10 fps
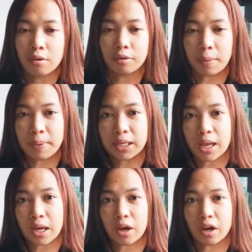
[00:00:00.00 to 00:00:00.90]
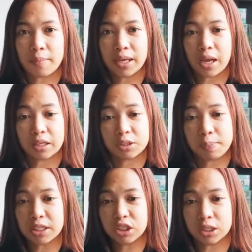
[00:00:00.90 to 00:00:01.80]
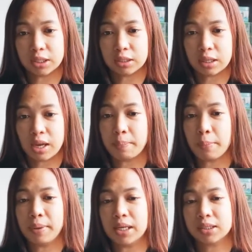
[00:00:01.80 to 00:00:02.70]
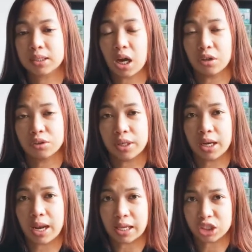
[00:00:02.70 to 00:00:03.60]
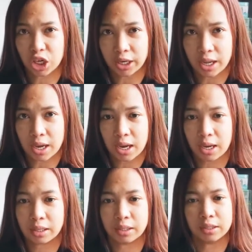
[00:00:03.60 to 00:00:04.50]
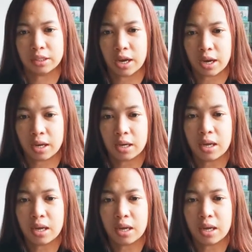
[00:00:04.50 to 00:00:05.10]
Rapid economic expansion in populous countries like China and India